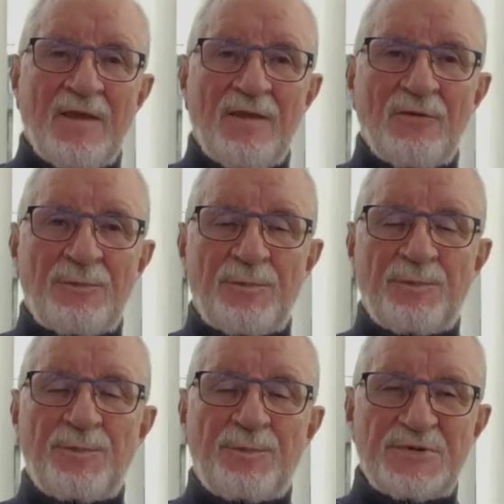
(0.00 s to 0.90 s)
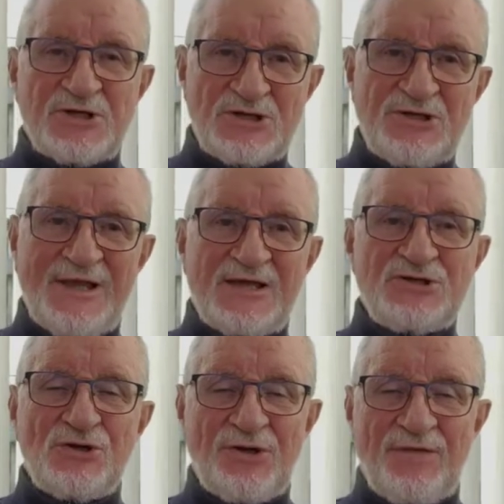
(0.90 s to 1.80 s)
They were positioned as
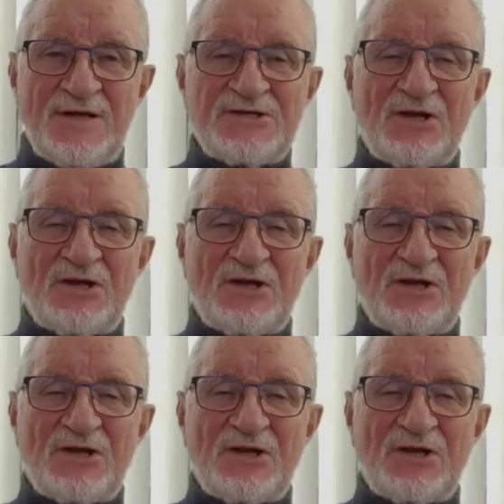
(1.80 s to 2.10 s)
shown in this